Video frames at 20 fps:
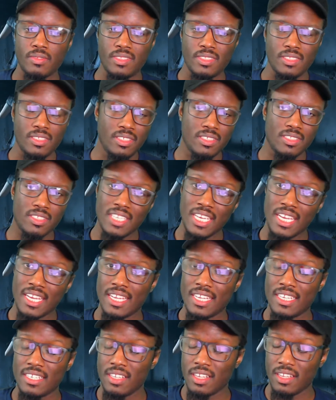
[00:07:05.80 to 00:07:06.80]
So yeah,
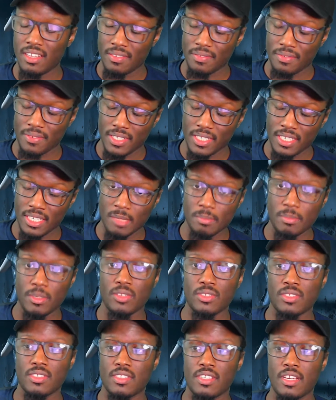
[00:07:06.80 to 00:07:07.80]
freaking
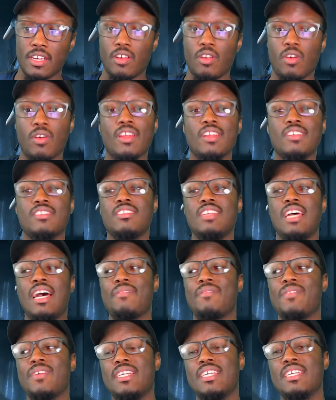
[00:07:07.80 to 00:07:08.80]
Hypnosis Tyrant. Oh, let's
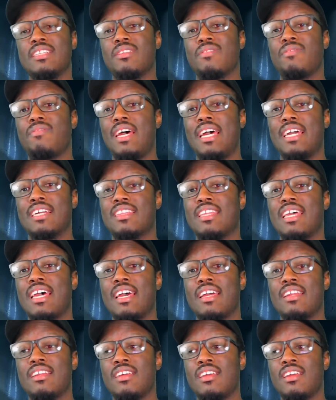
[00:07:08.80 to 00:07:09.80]
not forget the fact
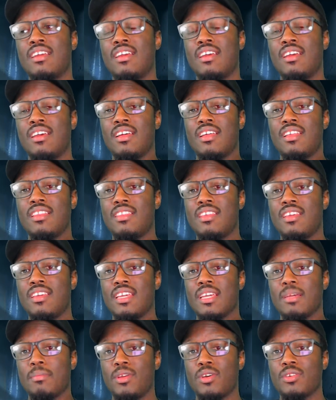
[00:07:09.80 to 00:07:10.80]
that the
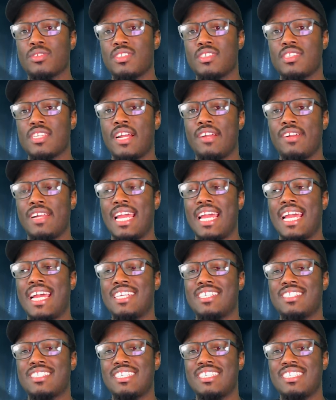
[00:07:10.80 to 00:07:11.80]
Hypnosis Tyrant
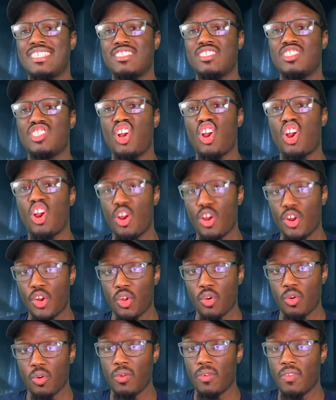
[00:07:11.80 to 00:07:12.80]
has an
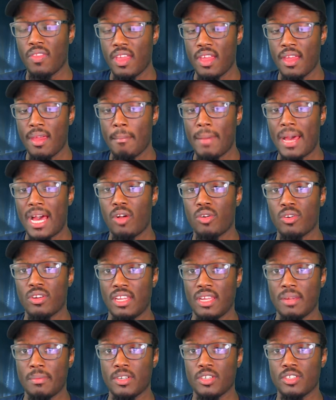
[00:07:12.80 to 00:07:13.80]
internal power
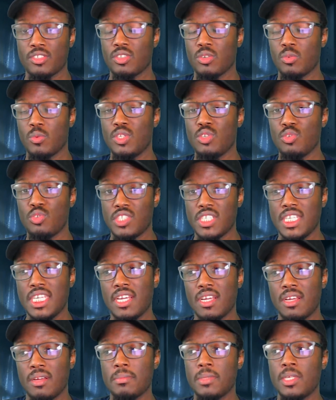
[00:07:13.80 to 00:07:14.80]
limiter. So when you see
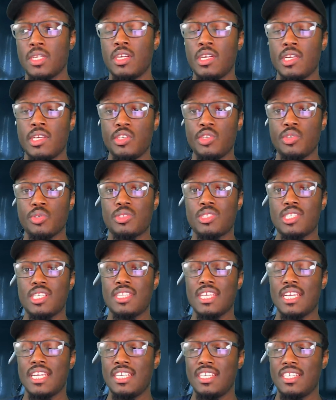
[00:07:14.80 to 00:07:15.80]
him, you'll see
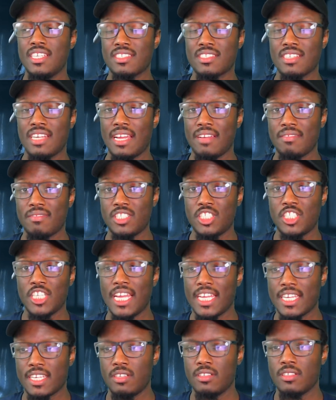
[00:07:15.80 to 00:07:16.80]
that he doesn't have the
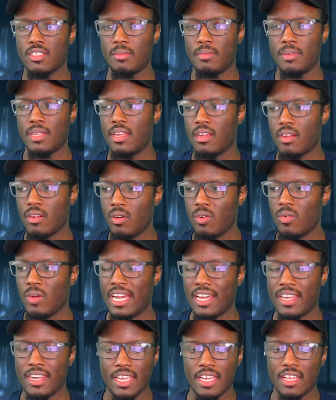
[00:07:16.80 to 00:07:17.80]
jacket, and you're going to be like, oh,
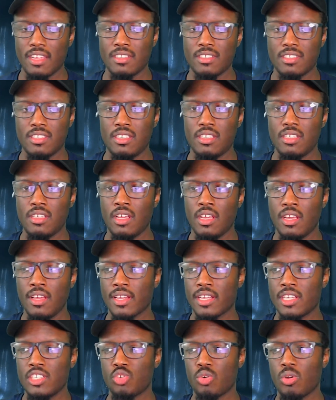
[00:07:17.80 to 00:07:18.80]
how the hell is he
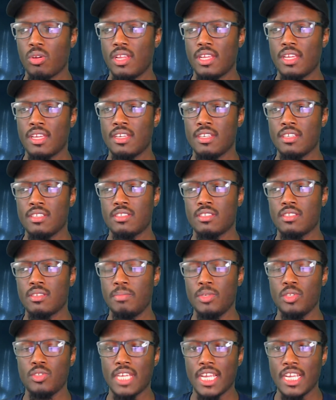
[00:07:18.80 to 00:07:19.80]
controlling his
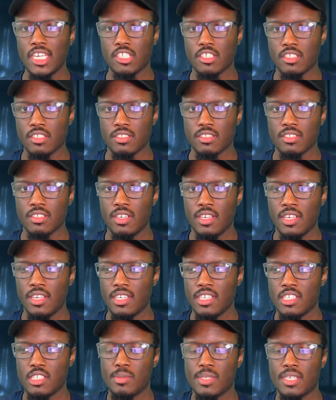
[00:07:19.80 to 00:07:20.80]
mutations?
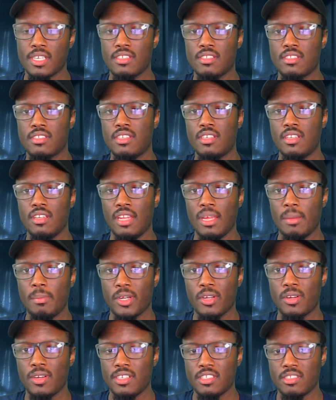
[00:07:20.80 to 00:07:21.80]
It's because the
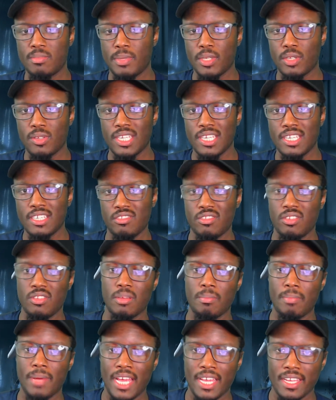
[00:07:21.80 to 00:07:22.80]
limiter is built into the
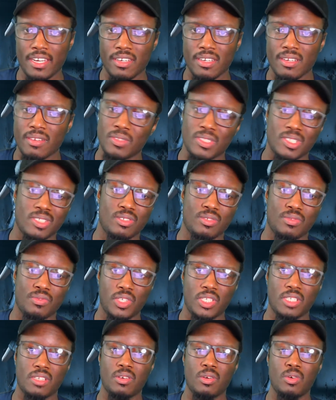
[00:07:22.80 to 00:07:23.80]
body, which is
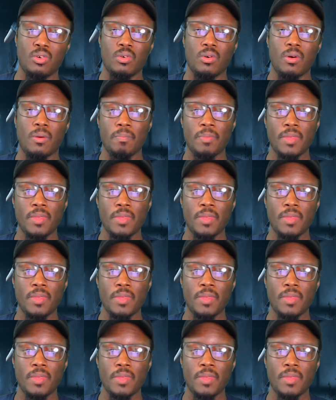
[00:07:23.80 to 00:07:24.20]
freaking cool.